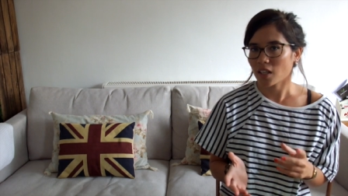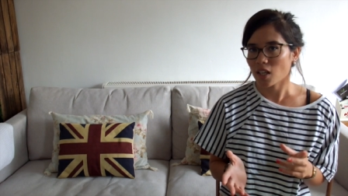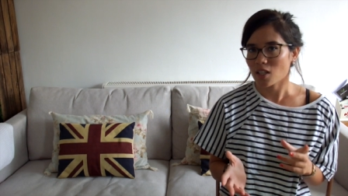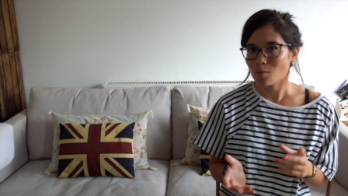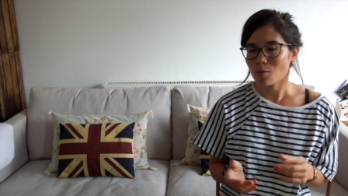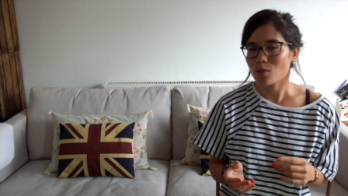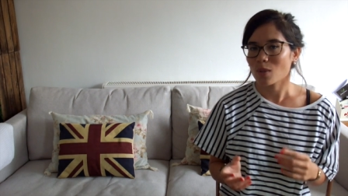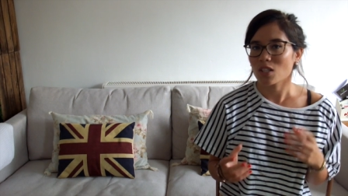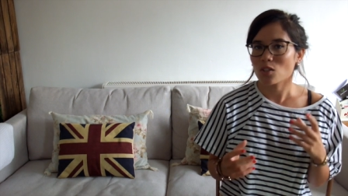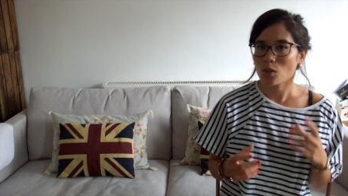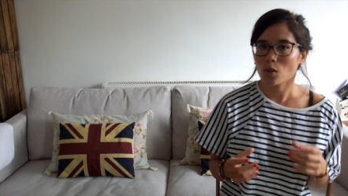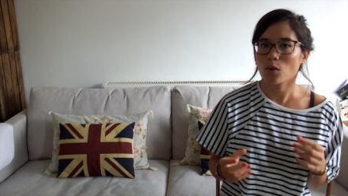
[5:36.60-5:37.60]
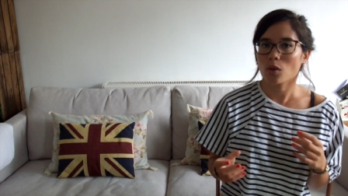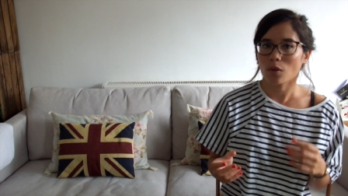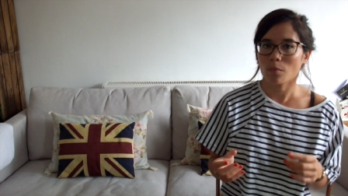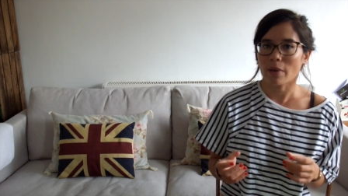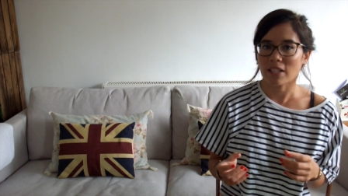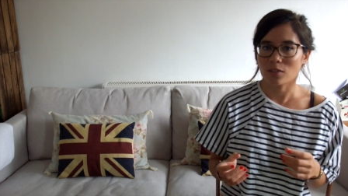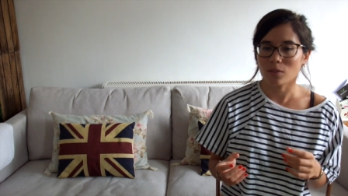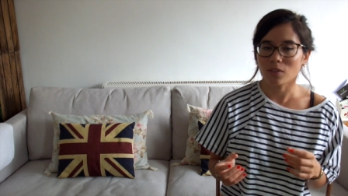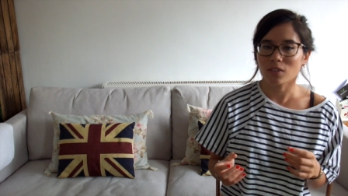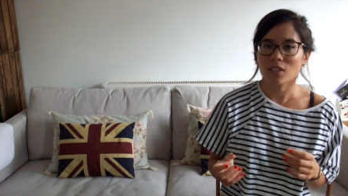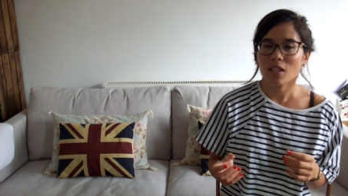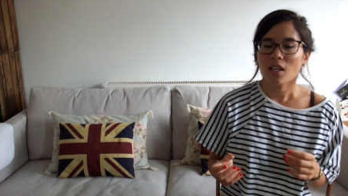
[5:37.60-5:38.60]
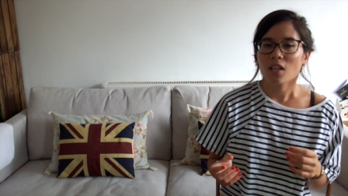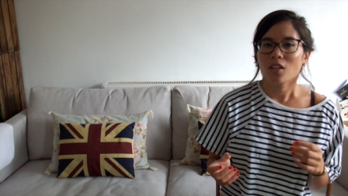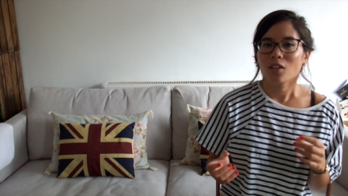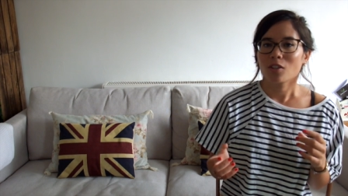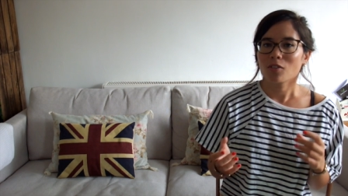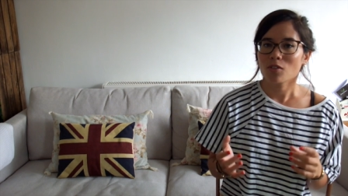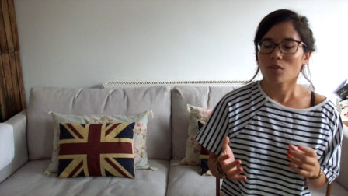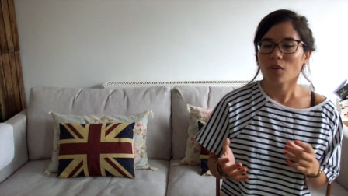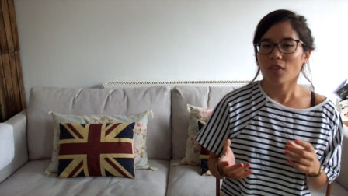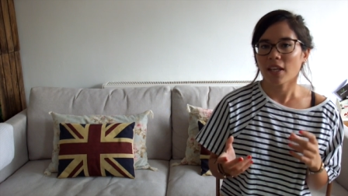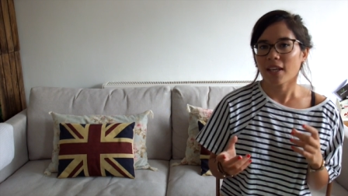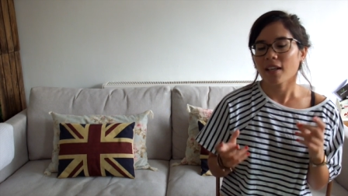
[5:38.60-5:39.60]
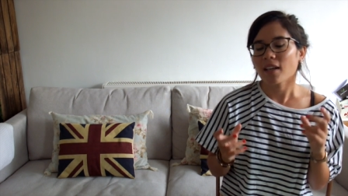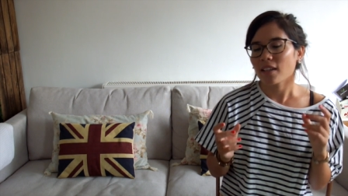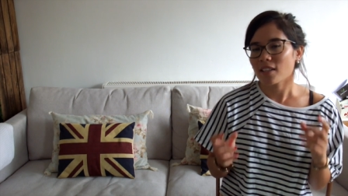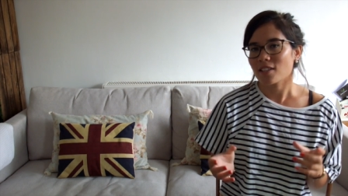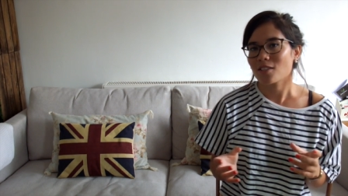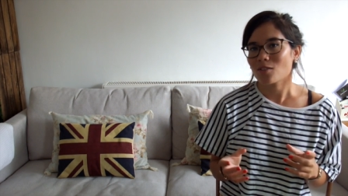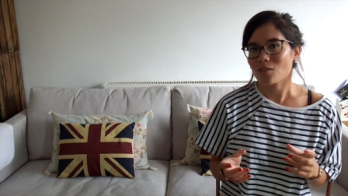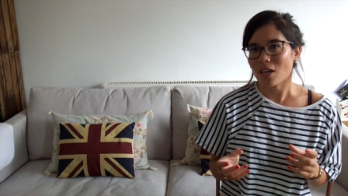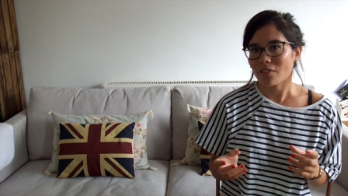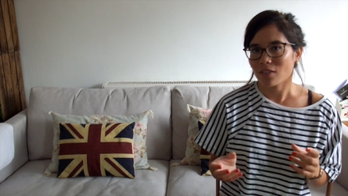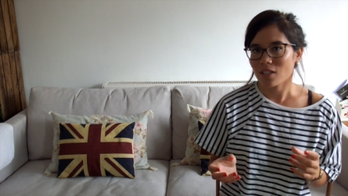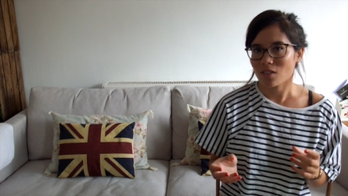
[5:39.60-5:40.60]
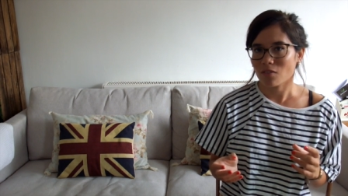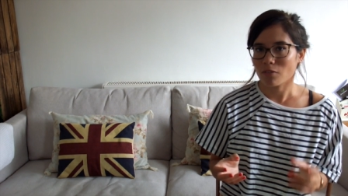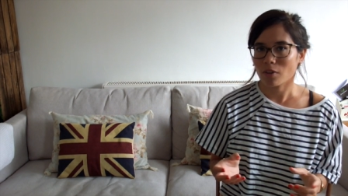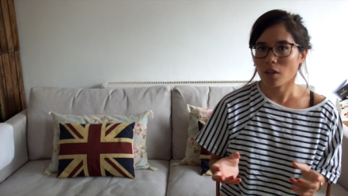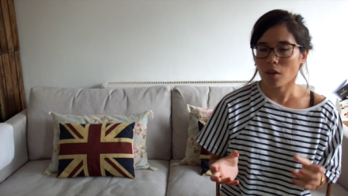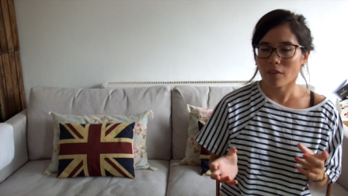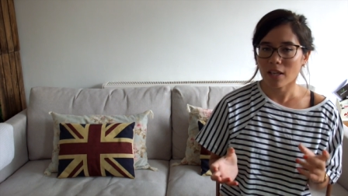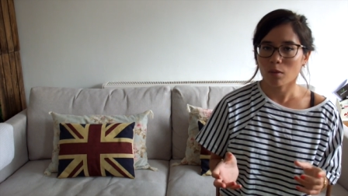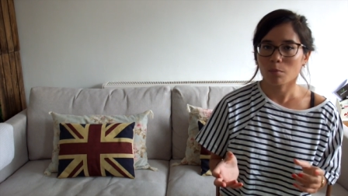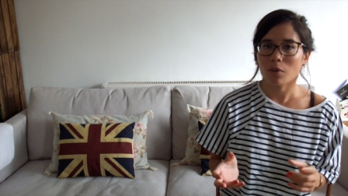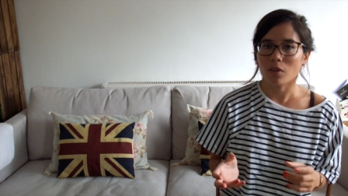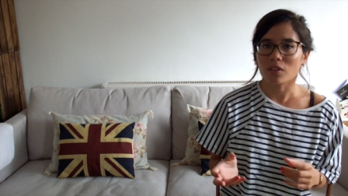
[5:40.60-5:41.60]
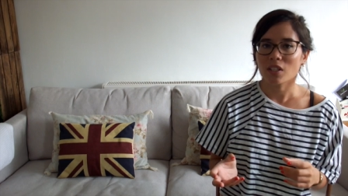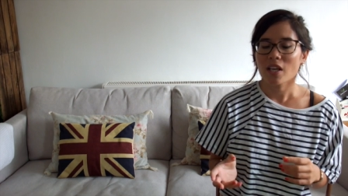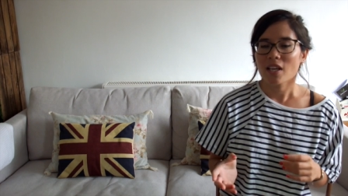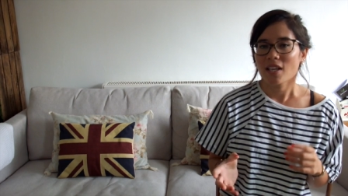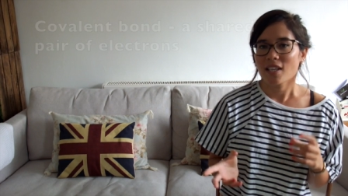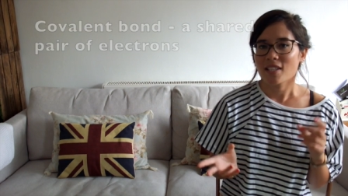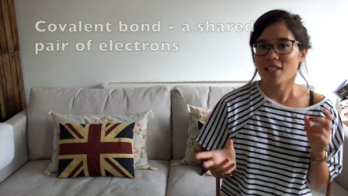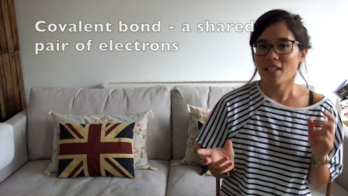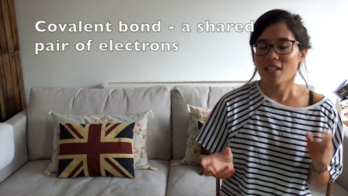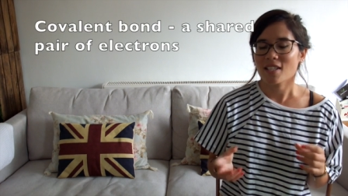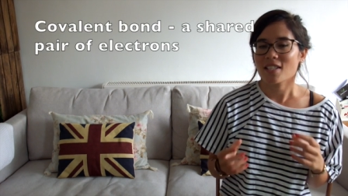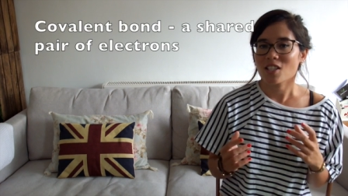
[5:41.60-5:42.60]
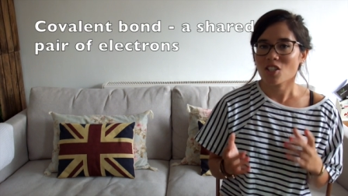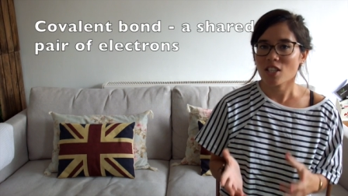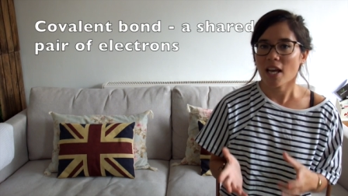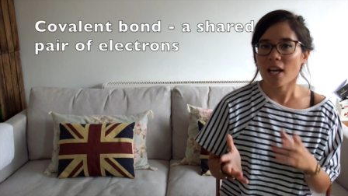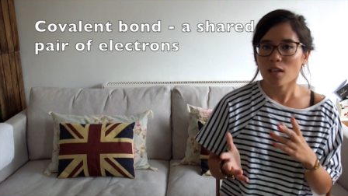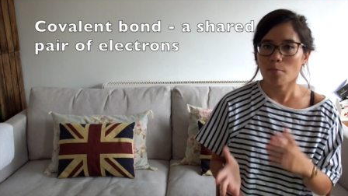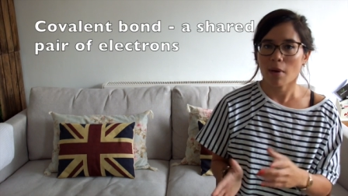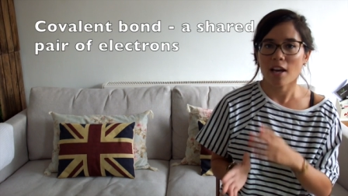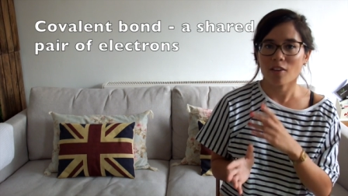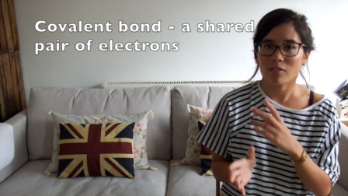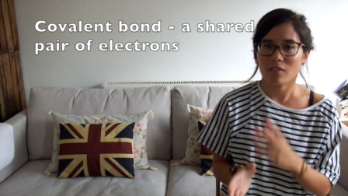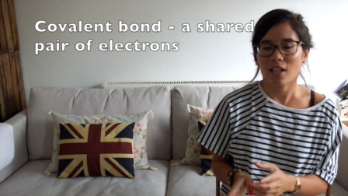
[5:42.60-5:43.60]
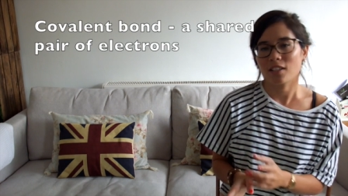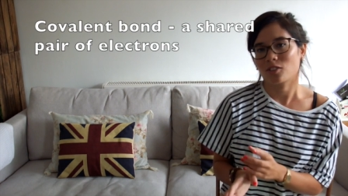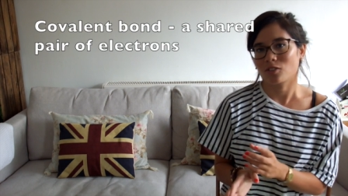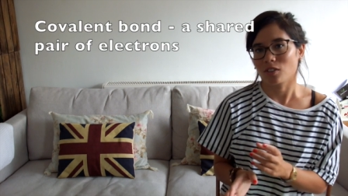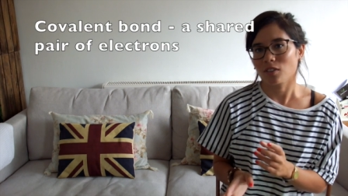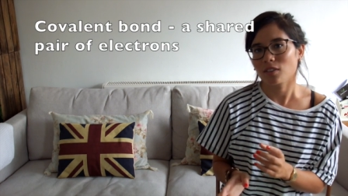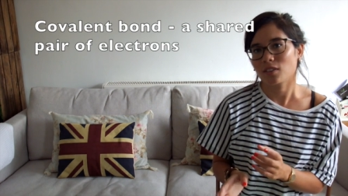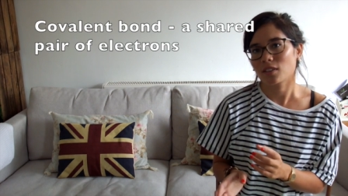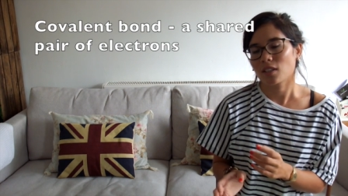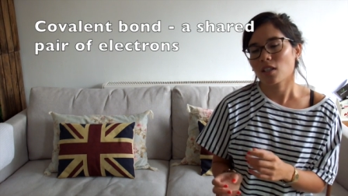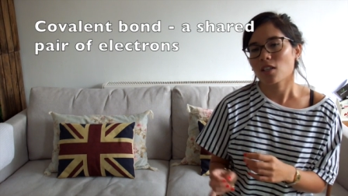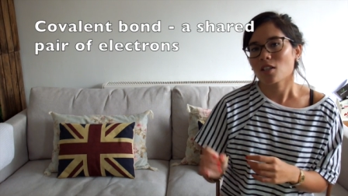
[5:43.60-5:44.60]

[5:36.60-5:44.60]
occurs between two non-metals. The crucial thing, and this is your definition for a covalent bond, is that it is a shared pair of electrons.